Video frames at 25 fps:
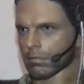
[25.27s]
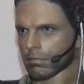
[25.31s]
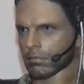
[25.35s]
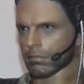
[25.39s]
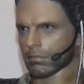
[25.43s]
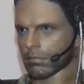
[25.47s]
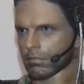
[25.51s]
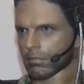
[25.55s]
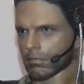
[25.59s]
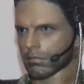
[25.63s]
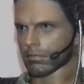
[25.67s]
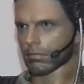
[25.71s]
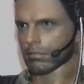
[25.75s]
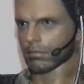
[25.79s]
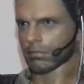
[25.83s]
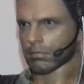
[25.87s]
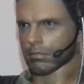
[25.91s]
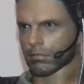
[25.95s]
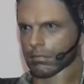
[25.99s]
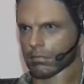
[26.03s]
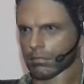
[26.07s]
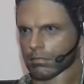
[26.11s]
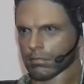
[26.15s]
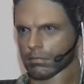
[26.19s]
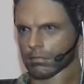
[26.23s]
Certain
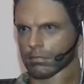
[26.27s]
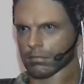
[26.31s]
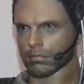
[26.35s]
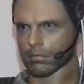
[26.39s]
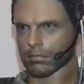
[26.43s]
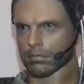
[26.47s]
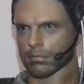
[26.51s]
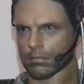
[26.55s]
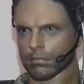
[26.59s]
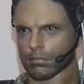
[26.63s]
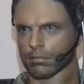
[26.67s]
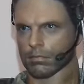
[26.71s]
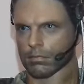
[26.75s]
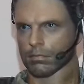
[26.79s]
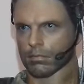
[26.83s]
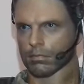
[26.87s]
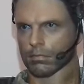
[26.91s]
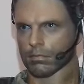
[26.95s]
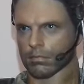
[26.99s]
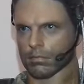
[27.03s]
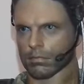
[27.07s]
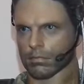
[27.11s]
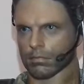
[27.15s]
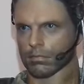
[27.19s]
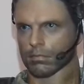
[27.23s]
angles like
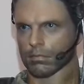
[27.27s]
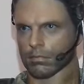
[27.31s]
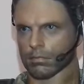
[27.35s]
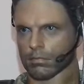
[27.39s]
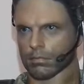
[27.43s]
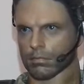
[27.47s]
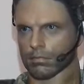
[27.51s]
right there,